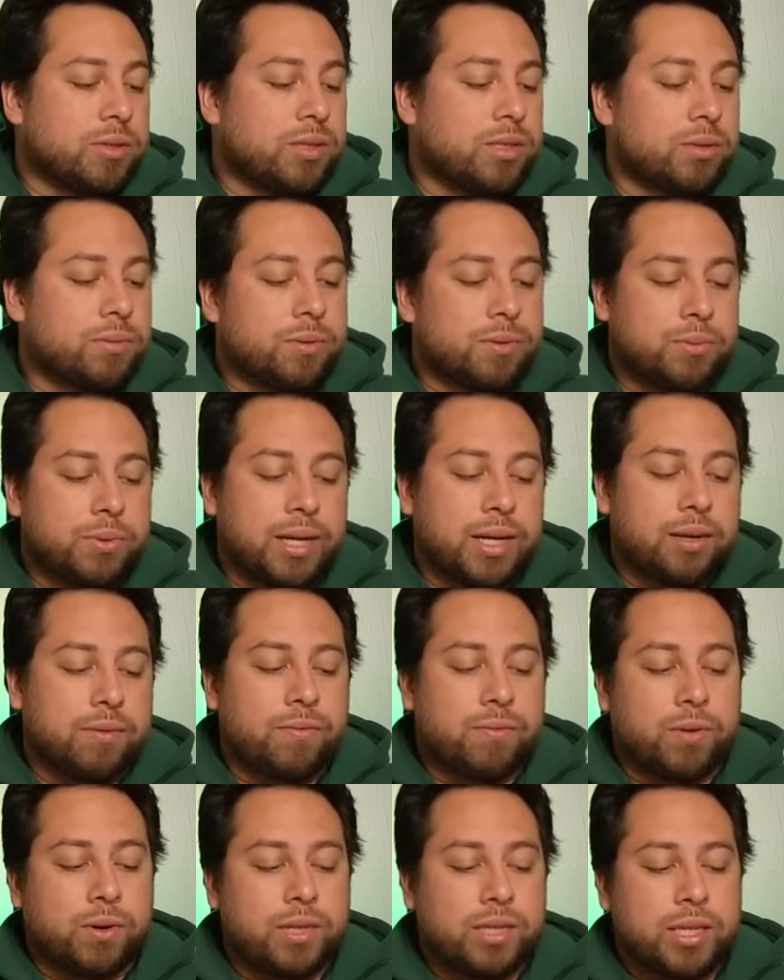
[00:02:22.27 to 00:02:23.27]
So we're waiting
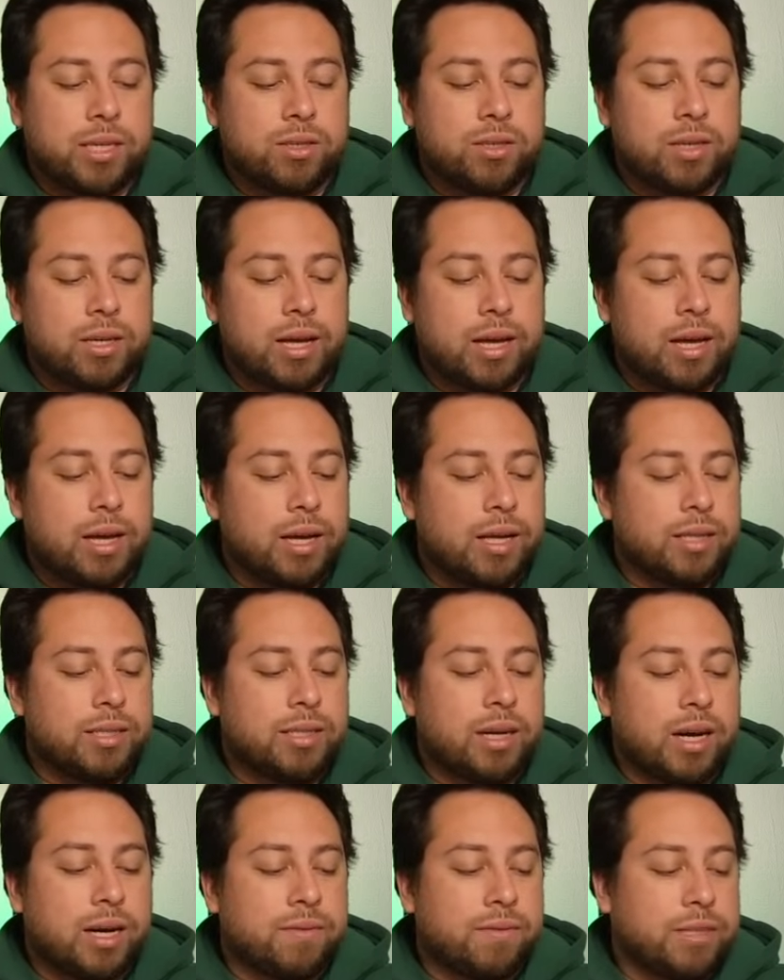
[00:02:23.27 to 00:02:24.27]
for Dillard and
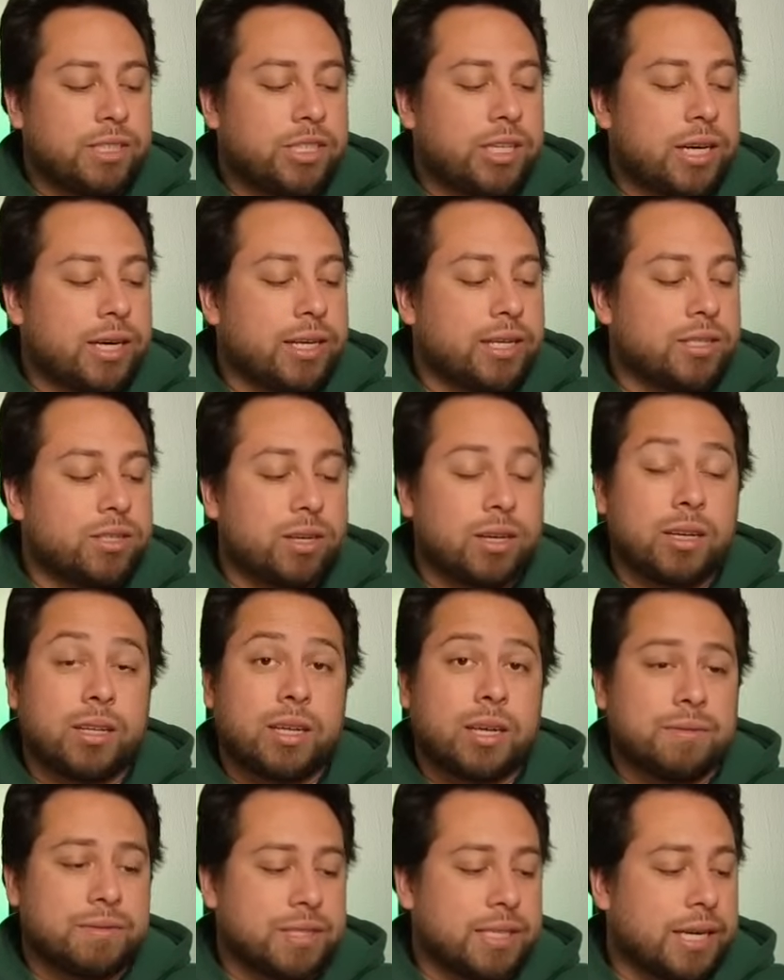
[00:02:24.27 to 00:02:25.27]
Donovan Jennings on the
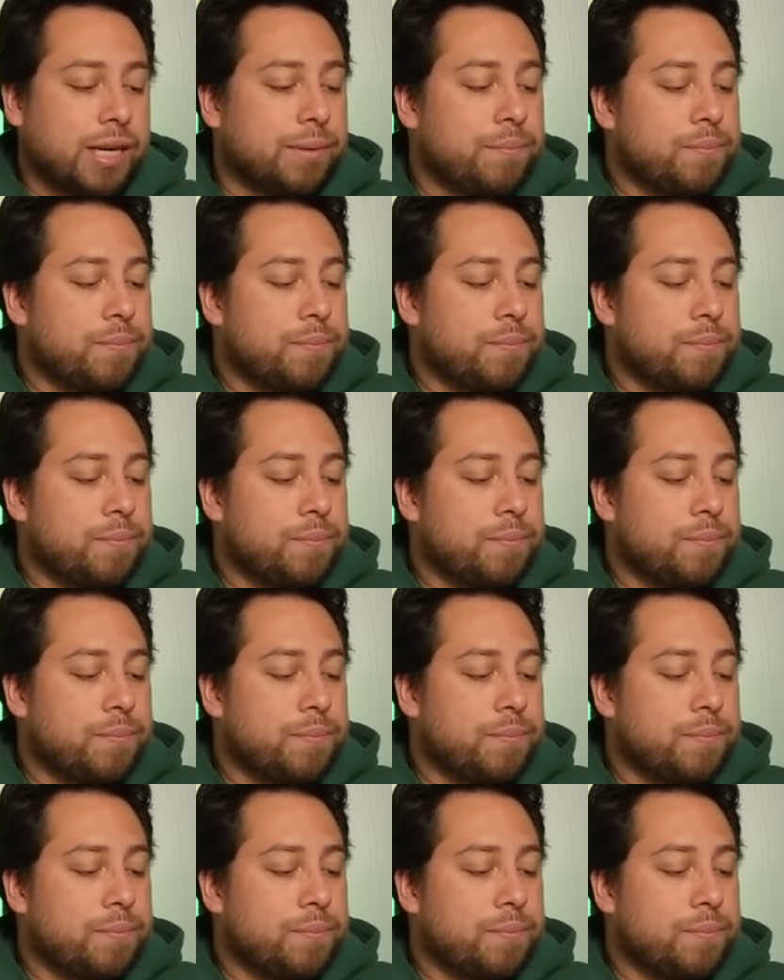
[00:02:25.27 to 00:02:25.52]
left side.